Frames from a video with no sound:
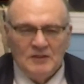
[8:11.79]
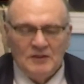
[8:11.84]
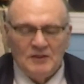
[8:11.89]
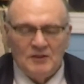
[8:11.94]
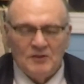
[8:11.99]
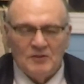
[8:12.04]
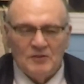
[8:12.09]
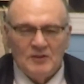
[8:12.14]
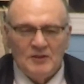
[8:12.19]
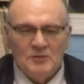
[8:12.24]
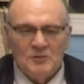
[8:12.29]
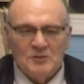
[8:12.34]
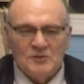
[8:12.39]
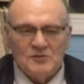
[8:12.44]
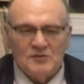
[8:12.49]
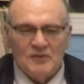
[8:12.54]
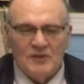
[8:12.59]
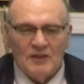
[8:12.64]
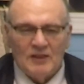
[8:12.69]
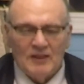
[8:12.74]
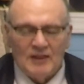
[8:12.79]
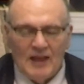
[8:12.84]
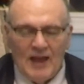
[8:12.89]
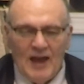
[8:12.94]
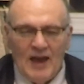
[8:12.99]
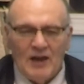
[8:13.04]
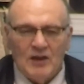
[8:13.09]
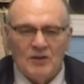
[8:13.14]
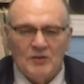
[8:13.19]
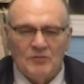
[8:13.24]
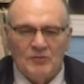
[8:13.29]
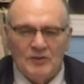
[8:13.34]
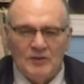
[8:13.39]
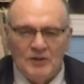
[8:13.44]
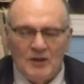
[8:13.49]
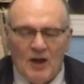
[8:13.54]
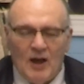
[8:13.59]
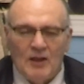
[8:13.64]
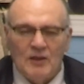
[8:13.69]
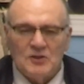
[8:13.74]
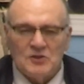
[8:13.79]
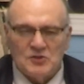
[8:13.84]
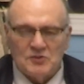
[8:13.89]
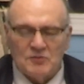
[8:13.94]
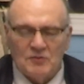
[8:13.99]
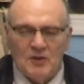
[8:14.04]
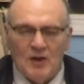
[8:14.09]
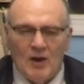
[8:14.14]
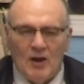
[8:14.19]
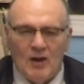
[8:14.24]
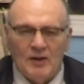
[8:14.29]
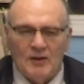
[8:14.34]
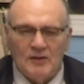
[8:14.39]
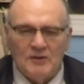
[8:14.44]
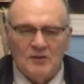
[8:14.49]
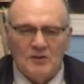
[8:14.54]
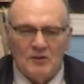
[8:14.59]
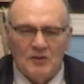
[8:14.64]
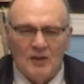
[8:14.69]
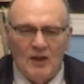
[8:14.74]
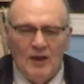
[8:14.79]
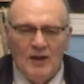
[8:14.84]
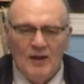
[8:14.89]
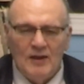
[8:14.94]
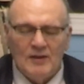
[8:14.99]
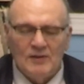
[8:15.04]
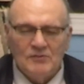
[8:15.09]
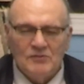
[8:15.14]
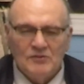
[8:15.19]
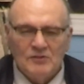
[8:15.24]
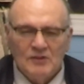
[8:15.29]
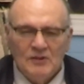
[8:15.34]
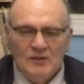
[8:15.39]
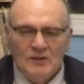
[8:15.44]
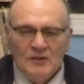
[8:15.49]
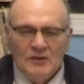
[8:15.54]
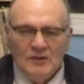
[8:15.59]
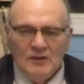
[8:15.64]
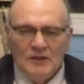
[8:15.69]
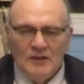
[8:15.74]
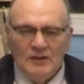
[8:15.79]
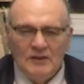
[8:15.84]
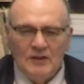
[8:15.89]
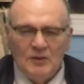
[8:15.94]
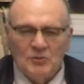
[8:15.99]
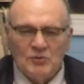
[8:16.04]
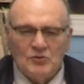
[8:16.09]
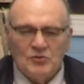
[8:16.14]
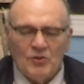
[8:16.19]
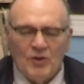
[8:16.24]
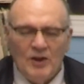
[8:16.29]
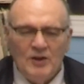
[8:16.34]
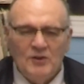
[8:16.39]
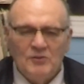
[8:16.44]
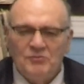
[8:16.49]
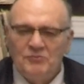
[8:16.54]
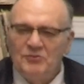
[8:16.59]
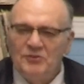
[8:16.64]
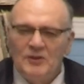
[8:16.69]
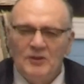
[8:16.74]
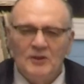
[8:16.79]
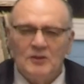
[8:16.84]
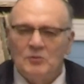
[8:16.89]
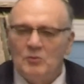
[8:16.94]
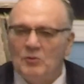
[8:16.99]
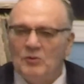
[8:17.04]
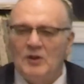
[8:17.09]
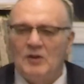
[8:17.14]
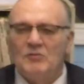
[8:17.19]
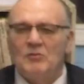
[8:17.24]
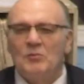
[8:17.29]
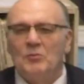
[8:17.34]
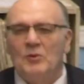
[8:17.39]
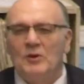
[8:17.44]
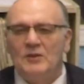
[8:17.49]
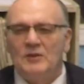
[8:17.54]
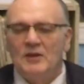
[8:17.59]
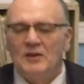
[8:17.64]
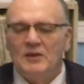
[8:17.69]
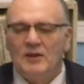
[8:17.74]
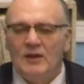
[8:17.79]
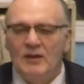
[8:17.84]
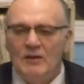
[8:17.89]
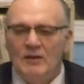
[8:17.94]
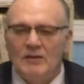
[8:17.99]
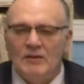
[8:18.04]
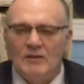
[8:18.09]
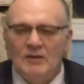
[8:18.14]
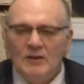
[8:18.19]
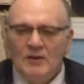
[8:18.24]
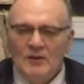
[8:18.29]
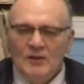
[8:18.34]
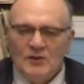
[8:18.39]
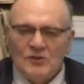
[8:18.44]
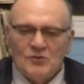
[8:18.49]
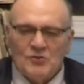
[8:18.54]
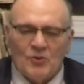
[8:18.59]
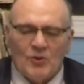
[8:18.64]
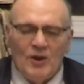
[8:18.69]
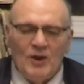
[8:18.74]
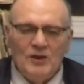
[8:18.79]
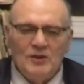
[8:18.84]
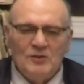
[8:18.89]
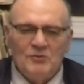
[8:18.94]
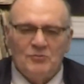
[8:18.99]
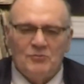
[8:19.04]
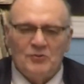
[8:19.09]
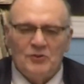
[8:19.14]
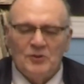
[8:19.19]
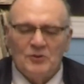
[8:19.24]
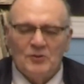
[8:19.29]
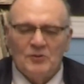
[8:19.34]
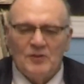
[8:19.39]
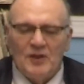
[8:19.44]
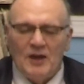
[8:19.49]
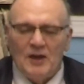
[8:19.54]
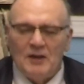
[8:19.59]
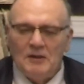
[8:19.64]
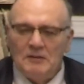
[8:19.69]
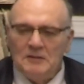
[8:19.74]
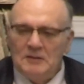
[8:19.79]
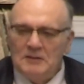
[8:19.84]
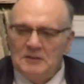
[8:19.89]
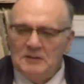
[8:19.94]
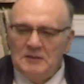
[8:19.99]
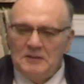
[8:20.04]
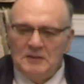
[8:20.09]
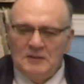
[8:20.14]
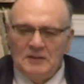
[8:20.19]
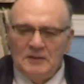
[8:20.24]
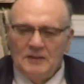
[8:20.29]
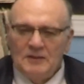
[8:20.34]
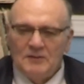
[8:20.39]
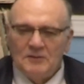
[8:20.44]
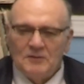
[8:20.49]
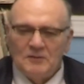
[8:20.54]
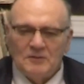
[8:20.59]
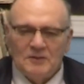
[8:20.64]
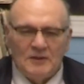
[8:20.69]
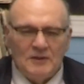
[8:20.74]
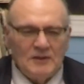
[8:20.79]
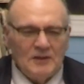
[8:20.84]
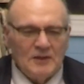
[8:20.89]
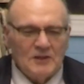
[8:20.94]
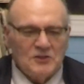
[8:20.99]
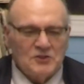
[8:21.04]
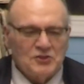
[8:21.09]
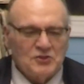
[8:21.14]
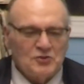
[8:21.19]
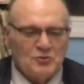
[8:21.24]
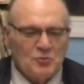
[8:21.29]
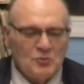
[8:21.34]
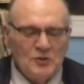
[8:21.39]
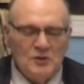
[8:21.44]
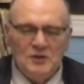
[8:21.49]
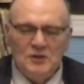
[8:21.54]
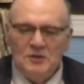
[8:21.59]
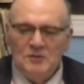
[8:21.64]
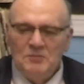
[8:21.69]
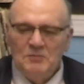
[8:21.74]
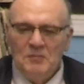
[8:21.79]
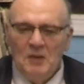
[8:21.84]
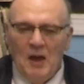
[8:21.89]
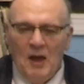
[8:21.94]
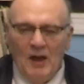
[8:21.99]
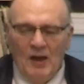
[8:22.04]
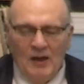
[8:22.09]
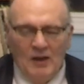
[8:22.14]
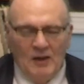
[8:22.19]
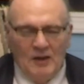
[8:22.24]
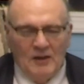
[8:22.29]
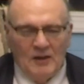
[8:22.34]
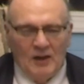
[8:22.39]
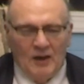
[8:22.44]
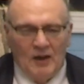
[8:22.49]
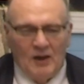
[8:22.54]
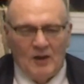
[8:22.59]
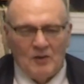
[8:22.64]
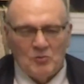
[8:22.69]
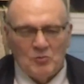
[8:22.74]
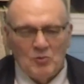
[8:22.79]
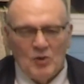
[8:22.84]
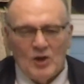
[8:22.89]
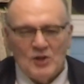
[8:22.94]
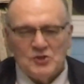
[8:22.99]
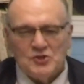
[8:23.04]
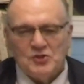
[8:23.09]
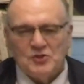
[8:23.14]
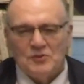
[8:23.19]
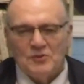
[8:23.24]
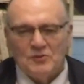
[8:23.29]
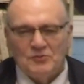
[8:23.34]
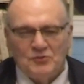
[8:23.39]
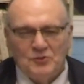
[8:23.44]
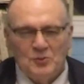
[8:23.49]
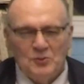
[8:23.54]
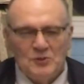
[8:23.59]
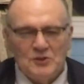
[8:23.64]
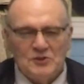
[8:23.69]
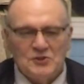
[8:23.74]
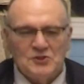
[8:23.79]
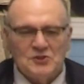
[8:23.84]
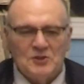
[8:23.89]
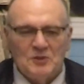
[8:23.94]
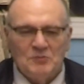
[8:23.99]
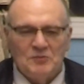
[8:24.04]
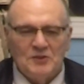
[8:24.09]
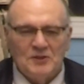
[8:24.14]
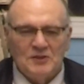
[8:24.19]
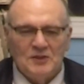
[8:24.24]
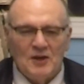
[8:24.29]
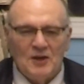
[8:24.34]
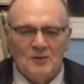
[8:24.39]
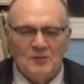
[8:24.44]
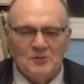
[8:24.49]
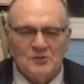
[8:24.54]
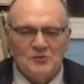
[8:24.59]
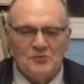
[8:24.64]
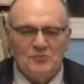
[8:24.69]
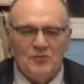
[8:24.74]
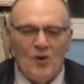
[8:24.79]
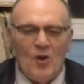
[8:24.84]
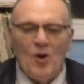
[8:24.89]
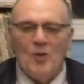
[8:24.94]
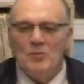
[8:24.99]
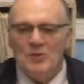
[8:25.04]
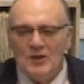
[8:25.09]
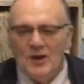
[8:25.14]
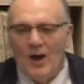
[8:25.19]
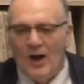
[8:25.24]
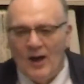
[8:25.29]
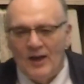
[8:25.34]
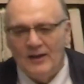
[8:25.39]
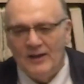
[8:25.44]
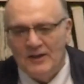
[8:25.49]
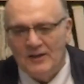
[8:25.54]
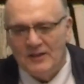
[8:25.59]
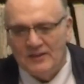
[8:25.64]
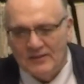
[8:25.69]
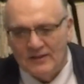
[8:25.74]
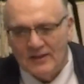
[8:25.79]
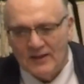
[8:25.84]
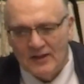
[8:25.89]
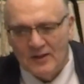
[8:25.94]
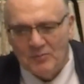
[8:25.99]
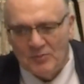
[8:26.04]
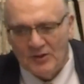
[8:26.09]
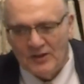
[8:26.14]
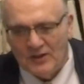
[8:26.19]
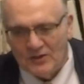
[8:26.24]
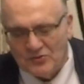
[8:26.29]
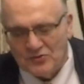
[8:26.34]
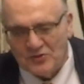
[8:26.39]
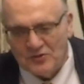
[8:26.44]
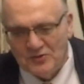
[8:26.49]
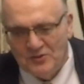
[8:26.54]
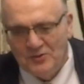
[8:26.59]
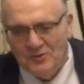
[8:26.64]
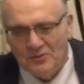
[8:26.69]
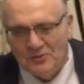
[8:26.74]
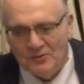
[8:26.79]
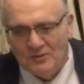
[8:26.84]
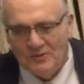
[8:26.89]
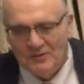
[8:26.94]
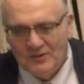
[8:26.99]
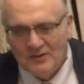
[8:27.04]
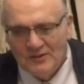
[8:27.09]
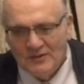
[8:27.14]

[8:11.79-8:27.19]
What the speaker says: It was the lack of the knowledge of God in their lives. And they were trying to fill it in whatever way they can, trying to feel that, extreme rush of doing something that was far beyond anything anybody else could do.